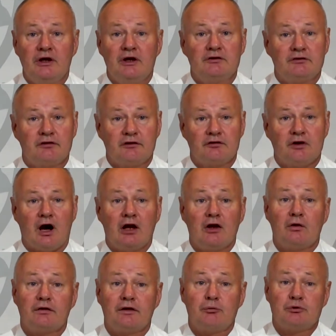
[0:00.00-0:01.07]
to the
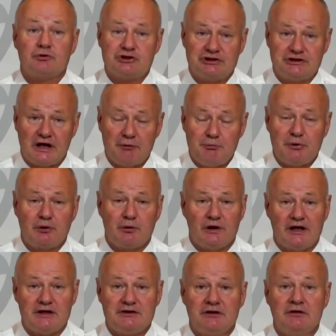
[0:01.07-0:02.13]
dialogue that will shape
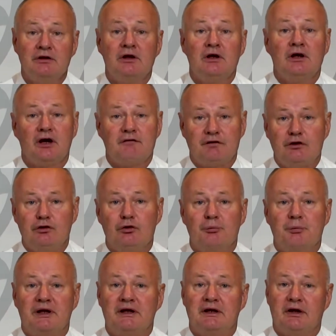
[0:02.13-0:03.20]
creation of the
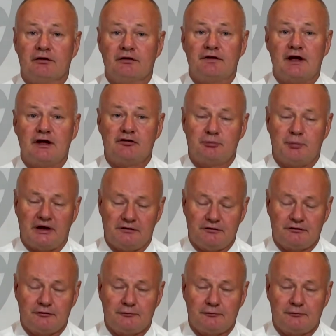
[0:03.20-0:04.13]
European Health Dataspace.